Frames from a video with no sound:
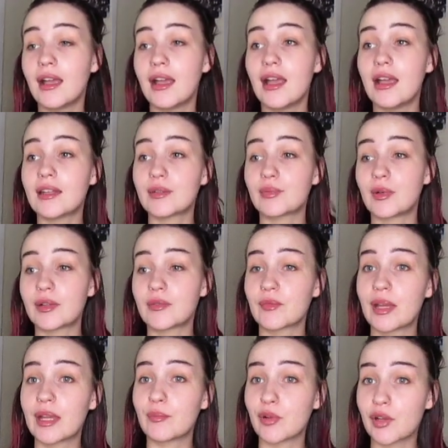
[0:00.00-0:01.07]
And one of
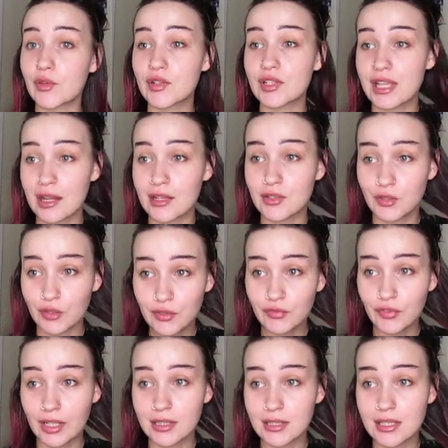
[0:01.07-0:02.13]
my brother's
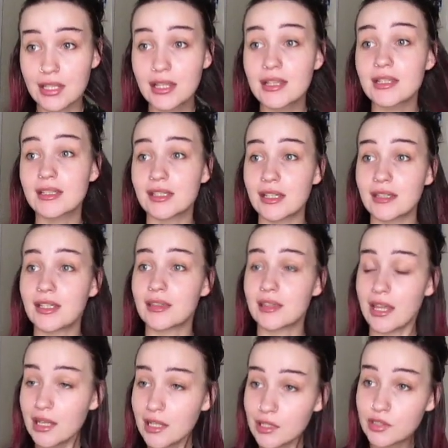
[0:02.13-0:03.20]
ex-girlfriends said that
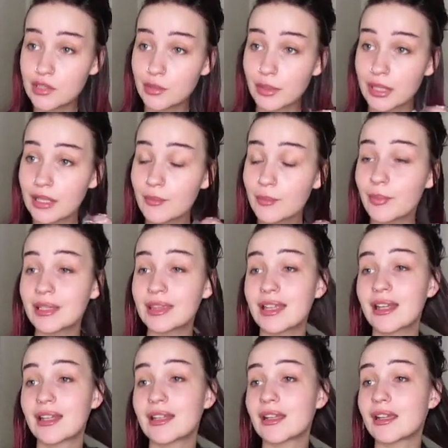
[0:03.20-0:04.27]
they could do it, but
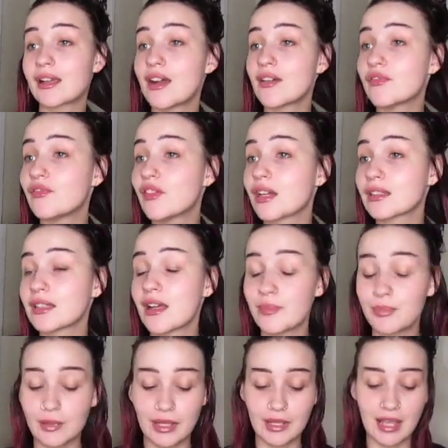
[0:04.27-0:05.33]
then it got fucked
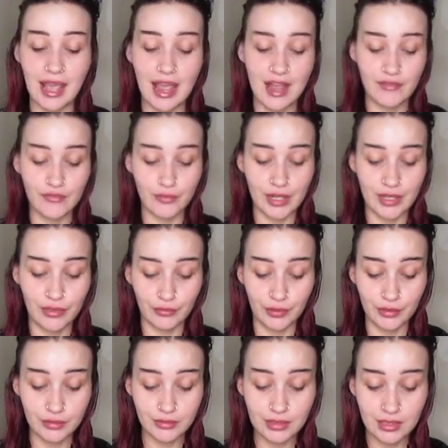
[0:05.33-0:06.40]
up like halfway
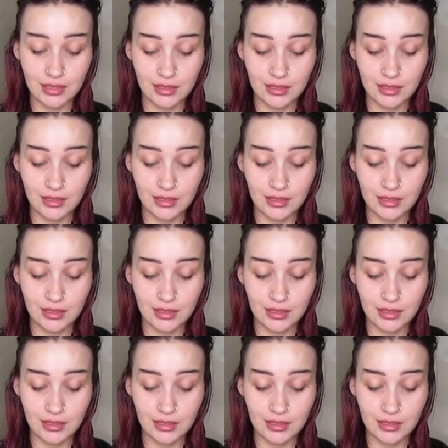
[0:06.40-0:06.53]
through.